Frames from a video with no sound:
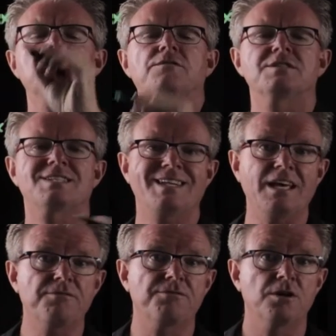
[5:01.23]
for
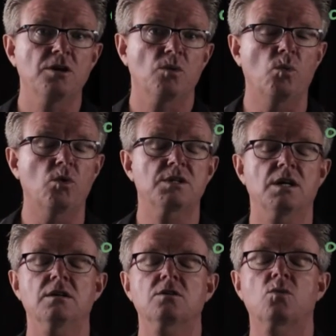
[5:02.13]
safe
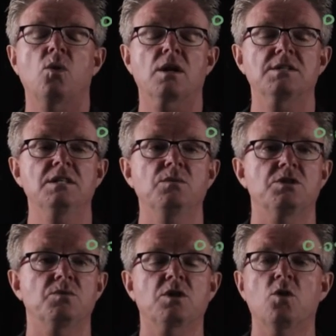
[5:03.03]
water quality,
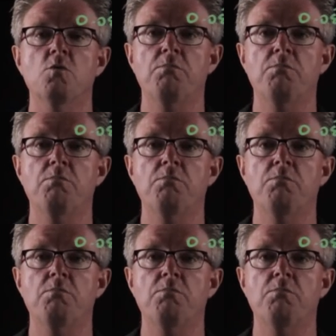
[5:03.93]
which we call